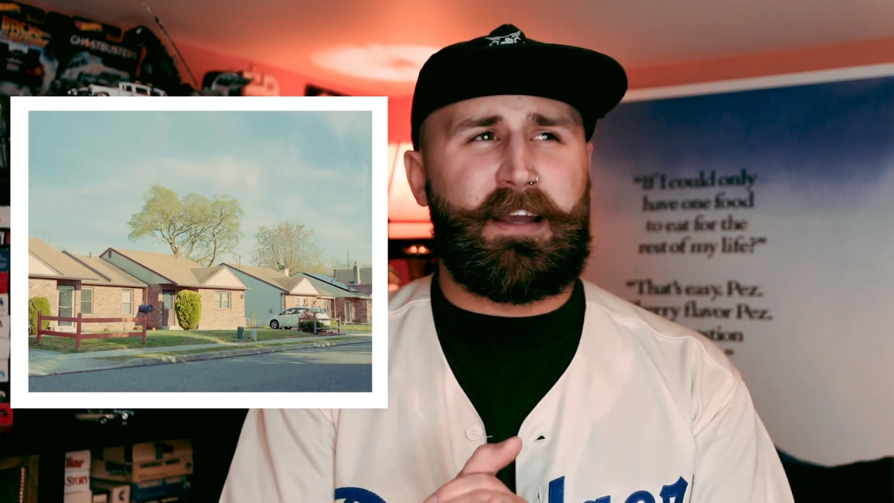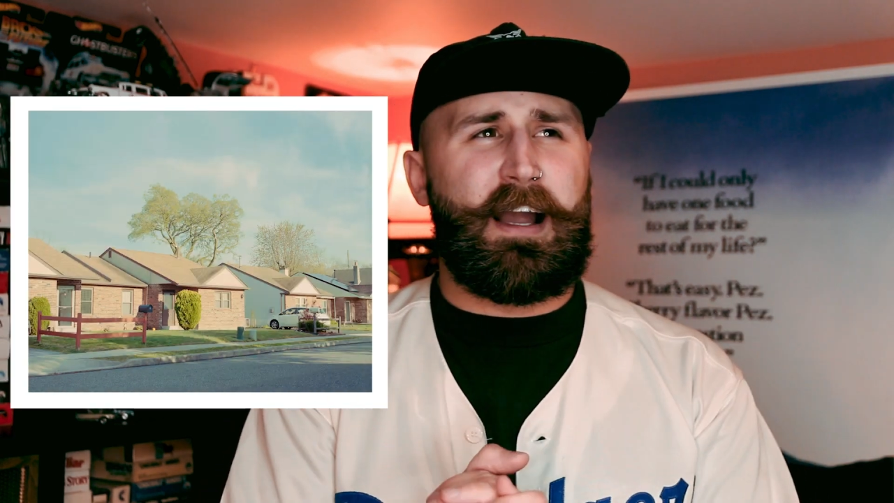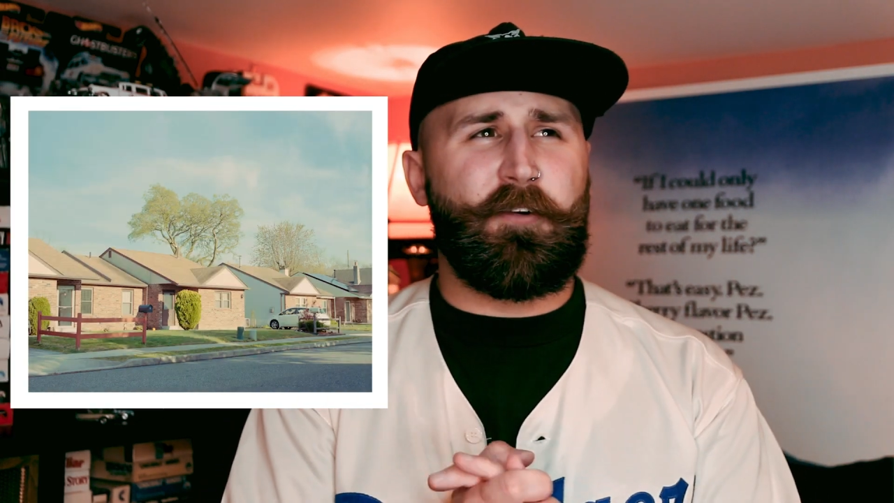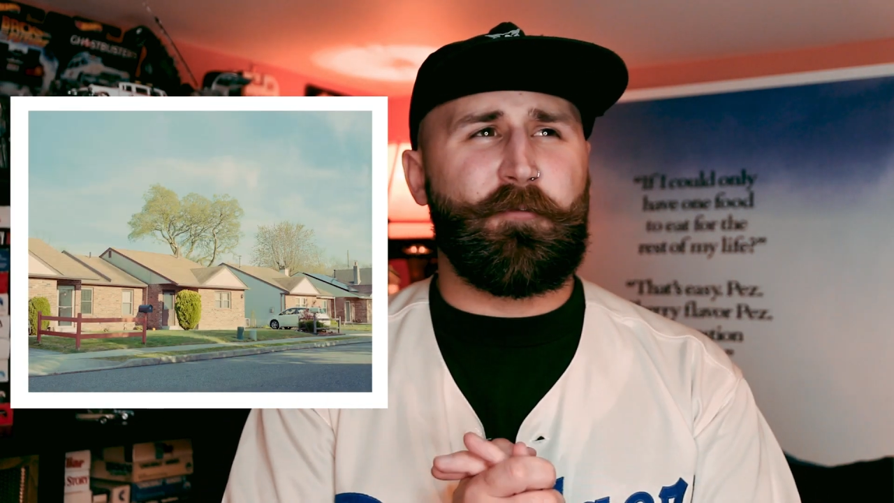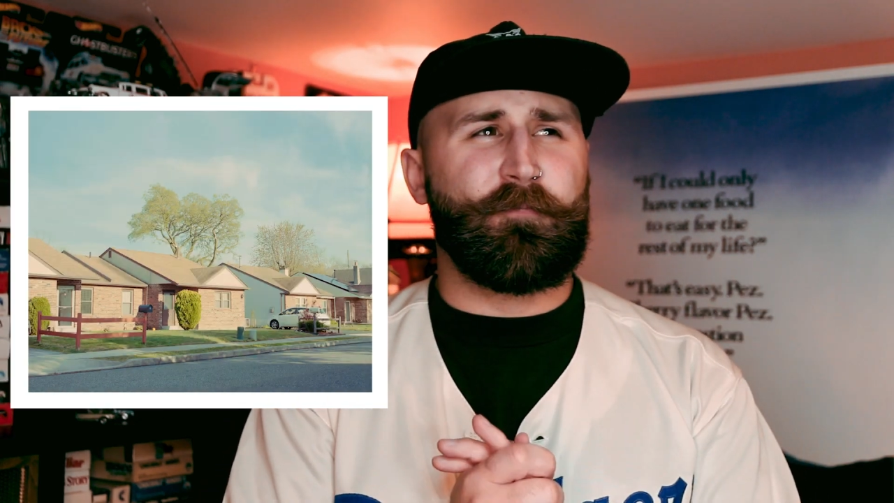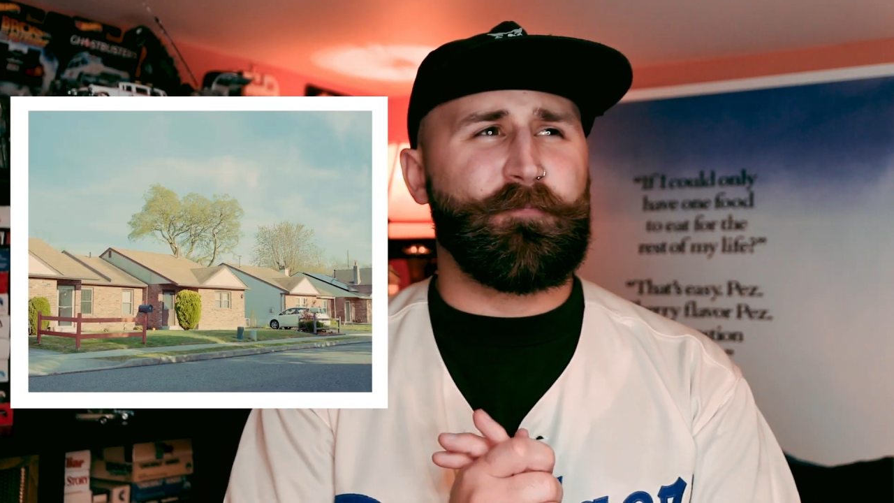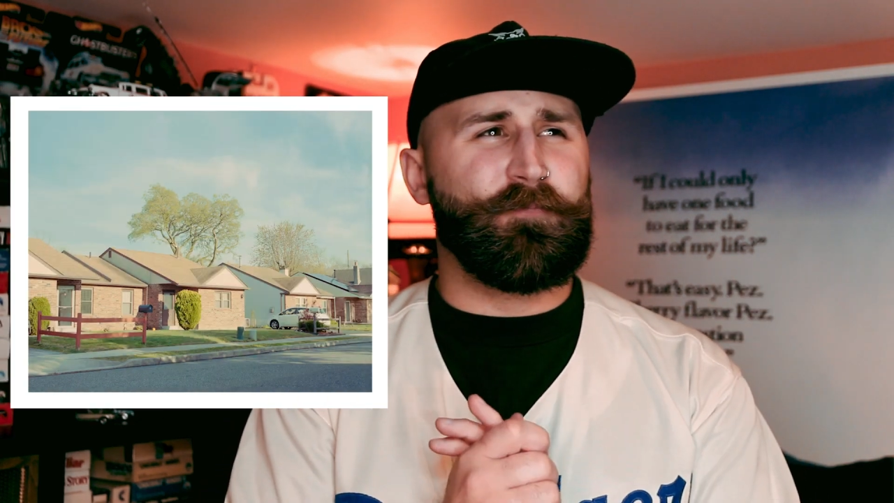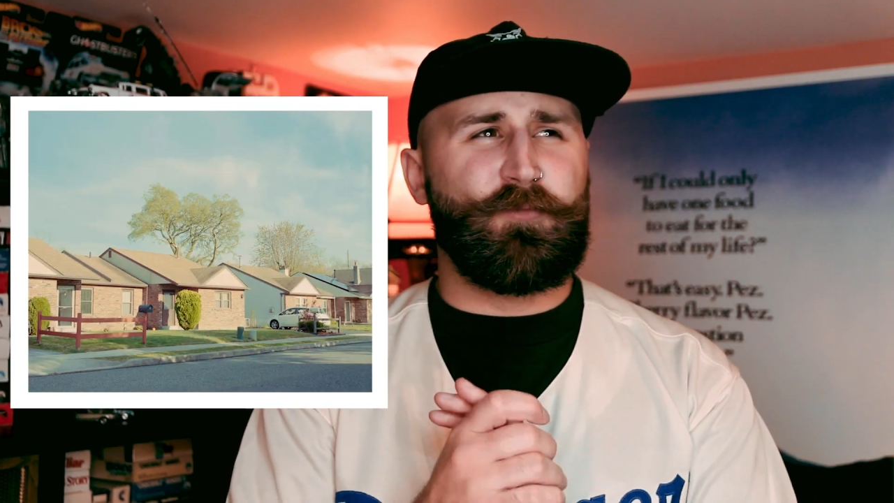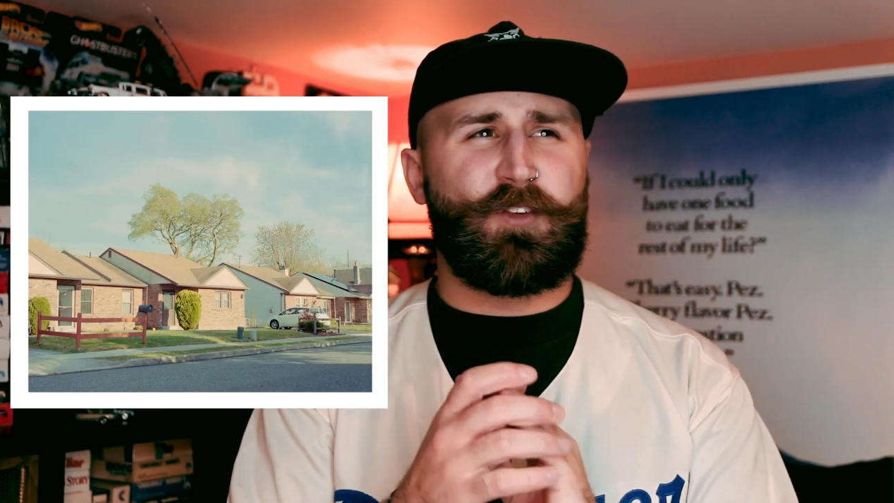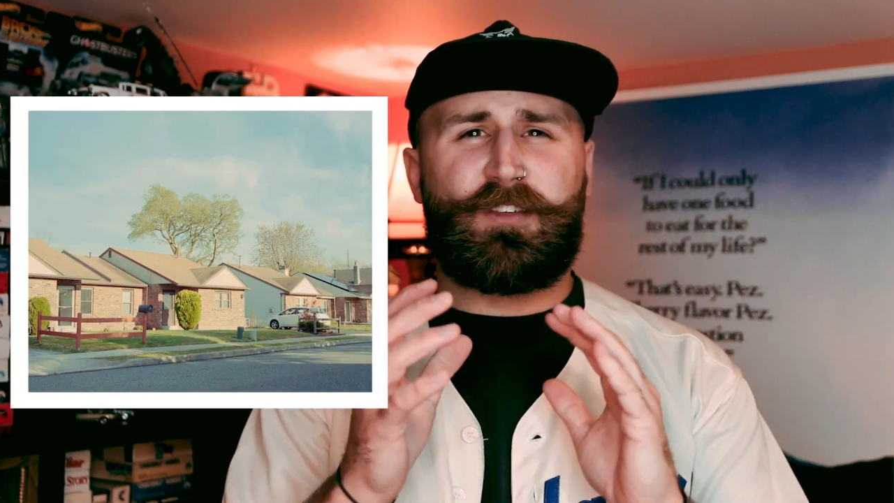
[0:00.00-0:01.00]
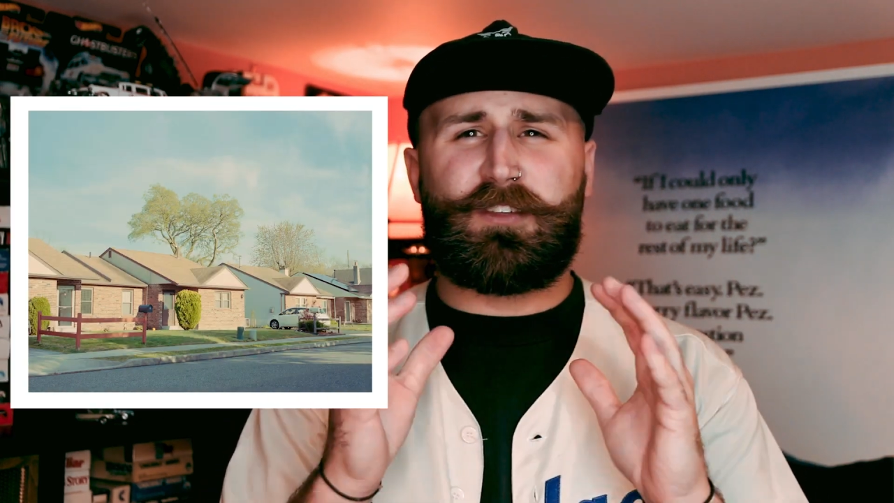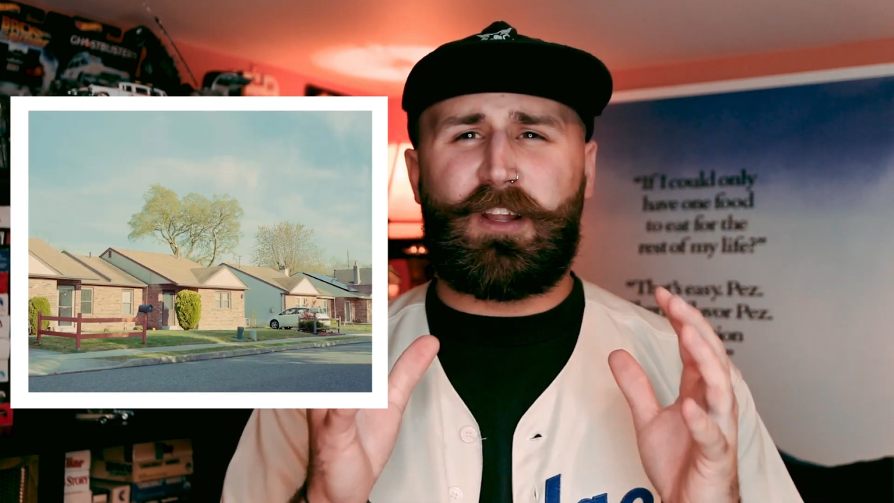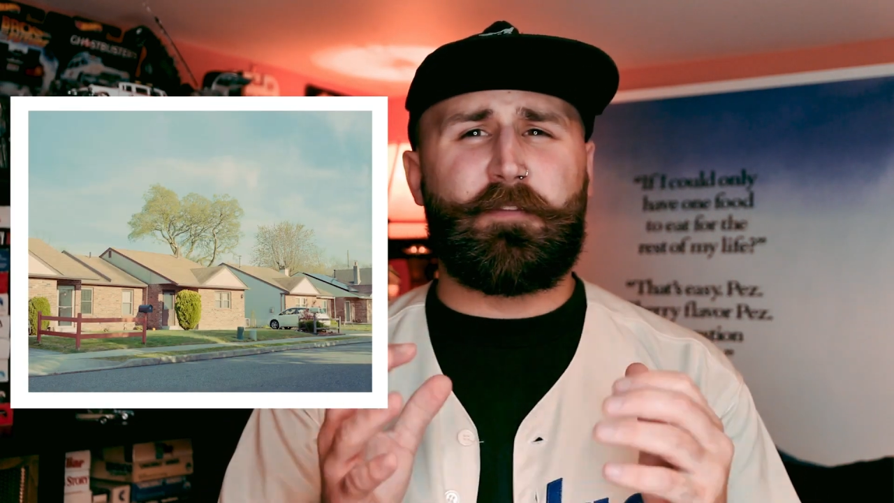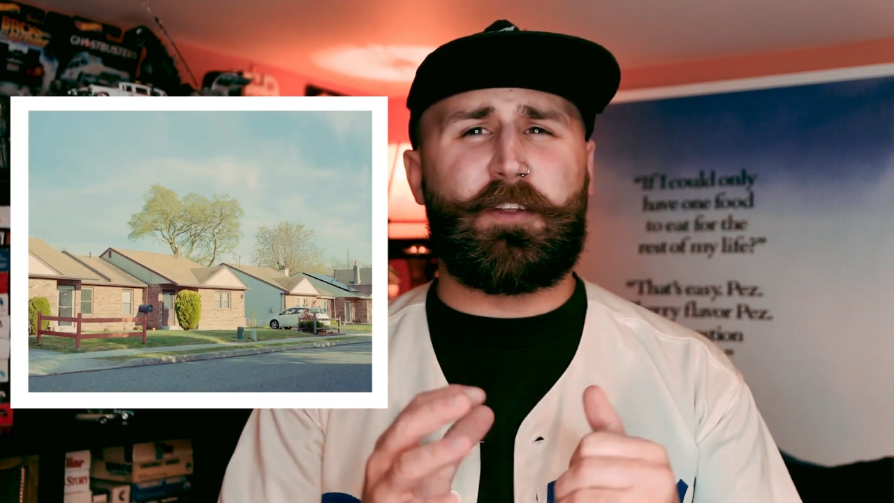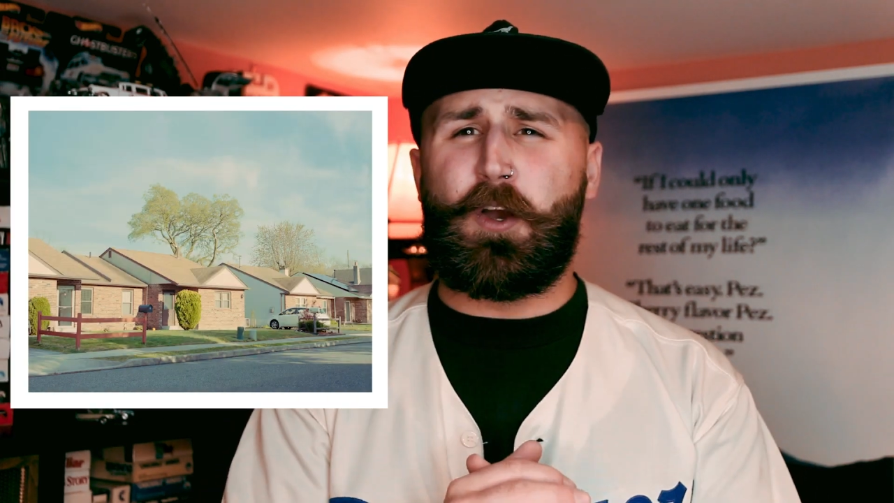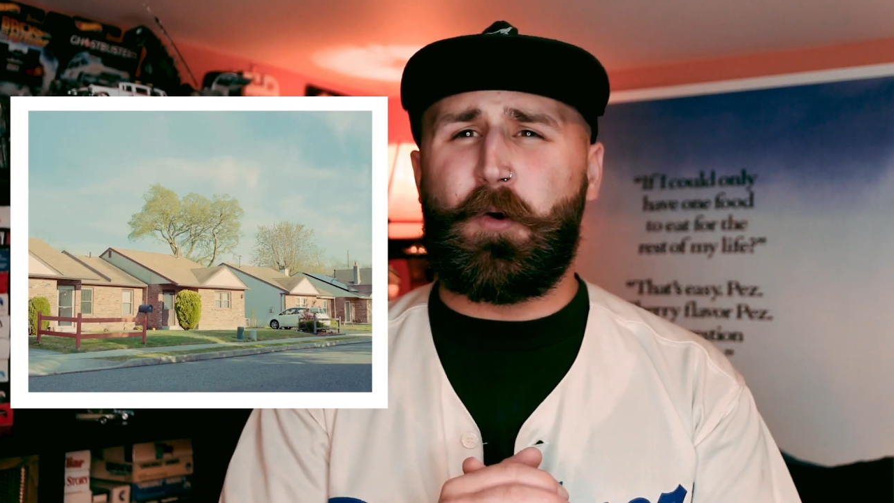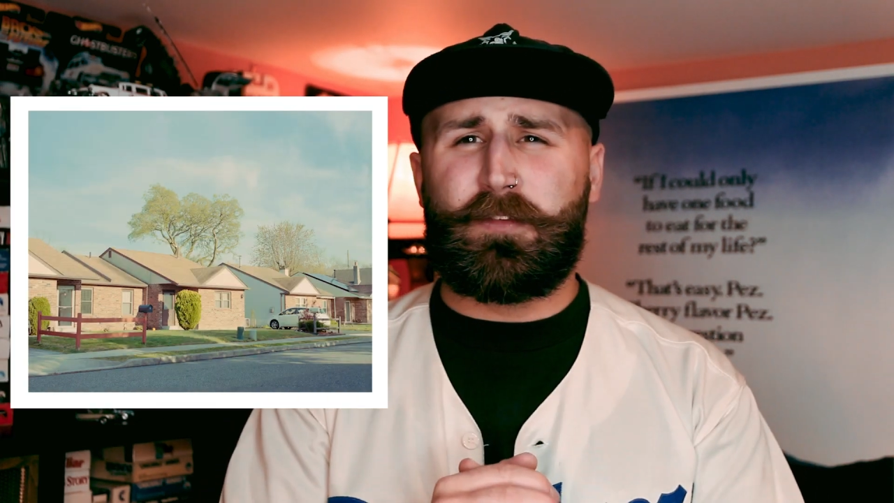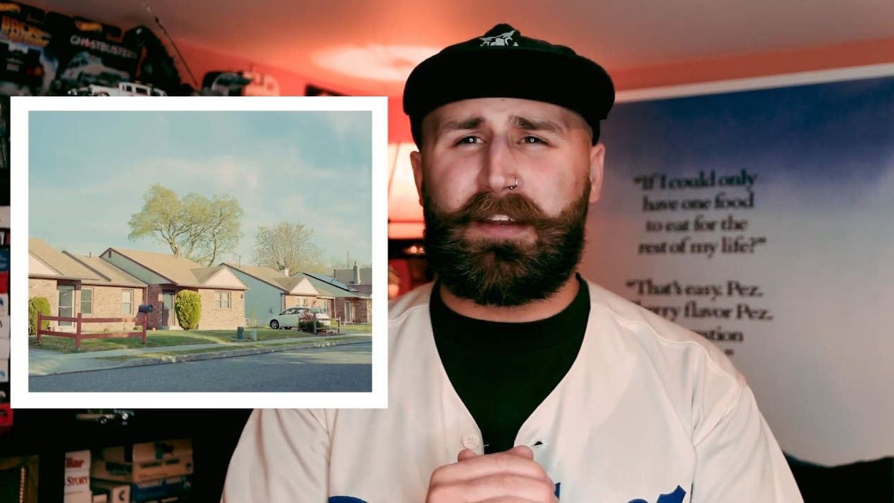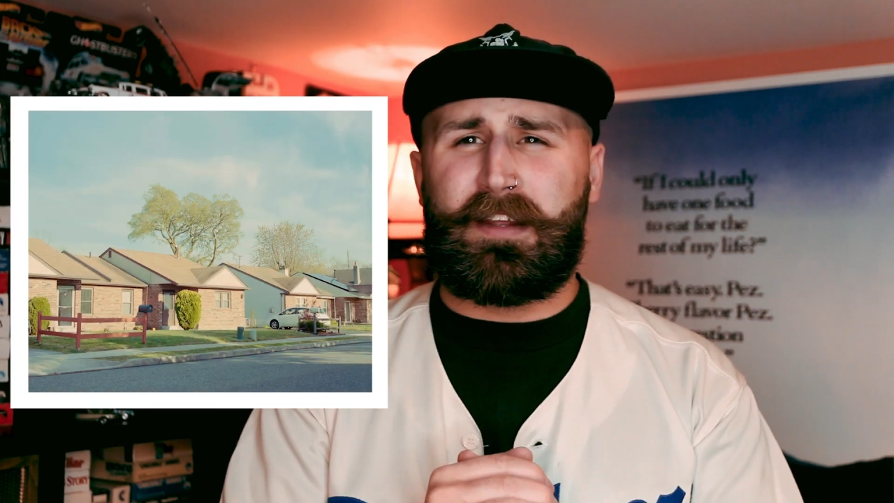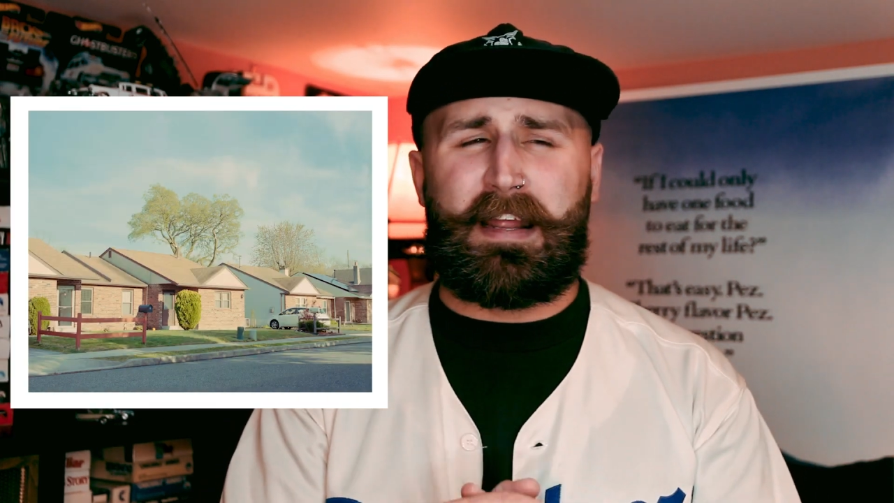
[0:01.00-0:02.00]
I just love the
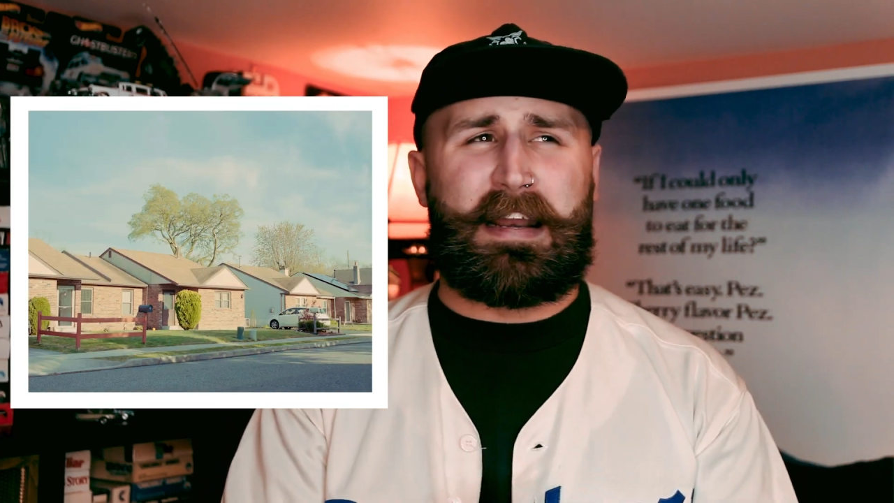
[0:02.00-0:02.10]
tones in it